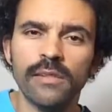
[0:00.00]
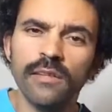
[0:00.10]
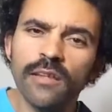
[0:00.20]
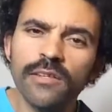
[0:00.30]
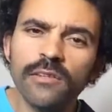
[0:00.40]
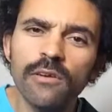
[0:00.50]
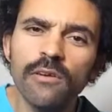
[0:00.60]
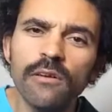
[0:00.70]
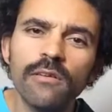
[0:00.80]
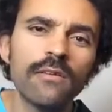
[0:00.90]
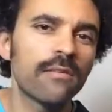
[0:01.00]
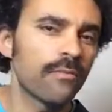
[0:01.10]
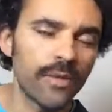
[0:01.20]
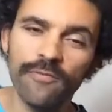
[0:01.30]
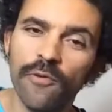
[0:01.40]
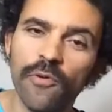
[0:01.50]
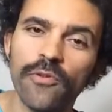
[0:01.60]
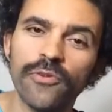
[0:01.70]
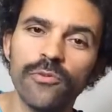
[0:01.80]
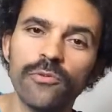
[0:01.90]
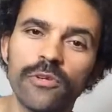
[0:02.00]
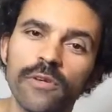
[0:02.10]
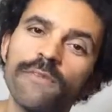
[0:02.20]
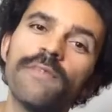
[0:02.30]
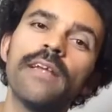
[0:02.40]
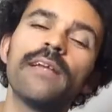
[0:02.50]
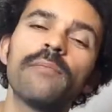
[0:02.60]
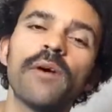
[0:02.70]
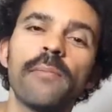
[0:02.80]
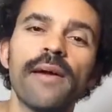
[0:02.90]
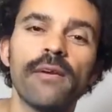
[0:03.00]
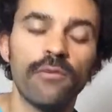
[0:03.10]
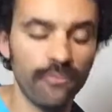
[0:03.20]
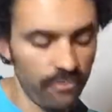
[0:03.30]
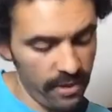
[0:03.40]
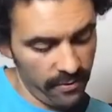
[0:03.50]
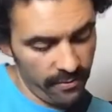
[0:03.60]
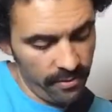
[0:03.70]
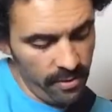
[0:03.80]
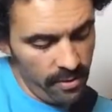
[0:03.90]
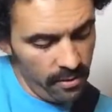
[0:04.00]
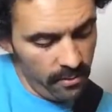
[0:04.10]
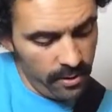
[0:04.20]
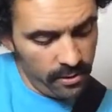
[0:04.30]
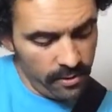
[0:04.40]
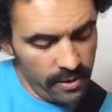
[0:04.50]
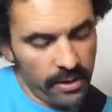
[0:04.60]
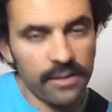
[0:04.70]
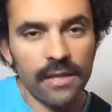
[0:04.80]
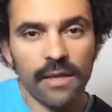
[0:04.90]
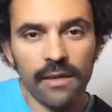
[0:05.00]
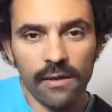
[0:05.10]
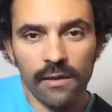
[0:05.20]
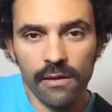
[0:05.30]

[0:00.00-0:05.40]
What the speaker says: Another song with fourths called Good Feeling by a band called Reef, which I think is here.